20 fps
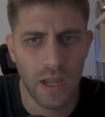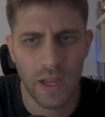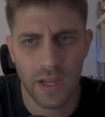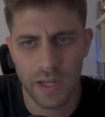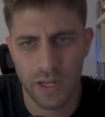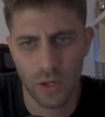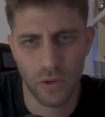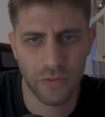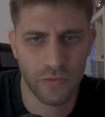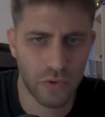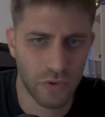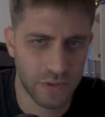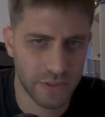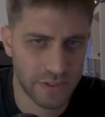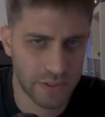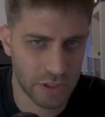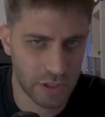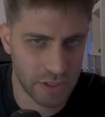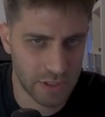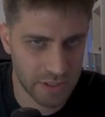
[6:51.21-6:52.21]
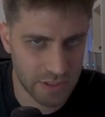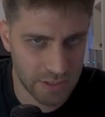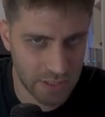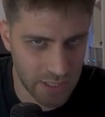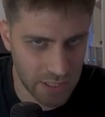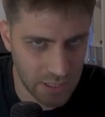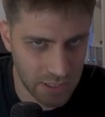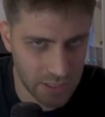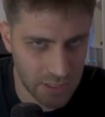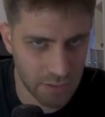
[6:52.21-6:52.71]
Here, of course, just
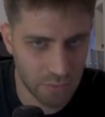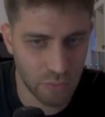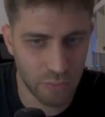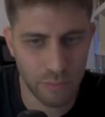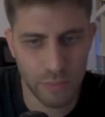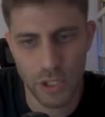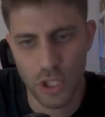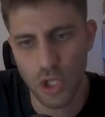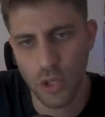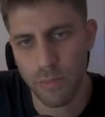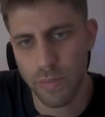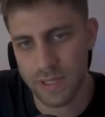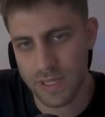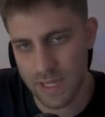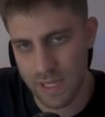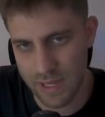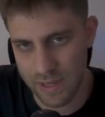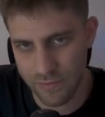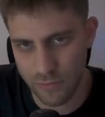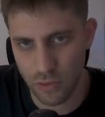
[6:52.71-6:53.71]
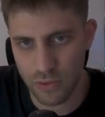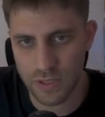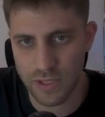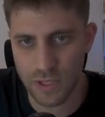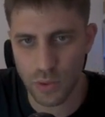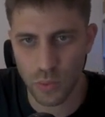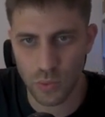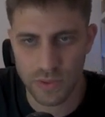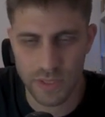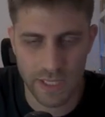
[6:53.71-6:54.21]
taking the bishop, but I have only
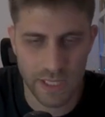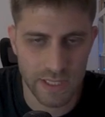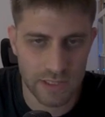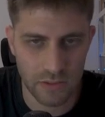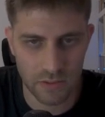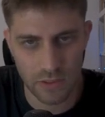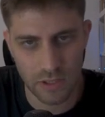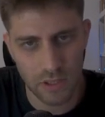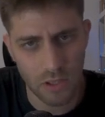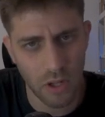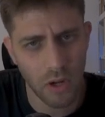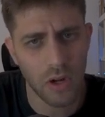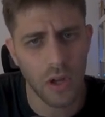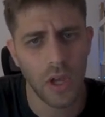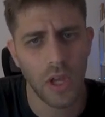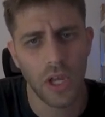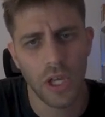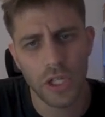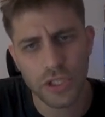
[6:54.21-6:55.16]
2 seconds on the clock.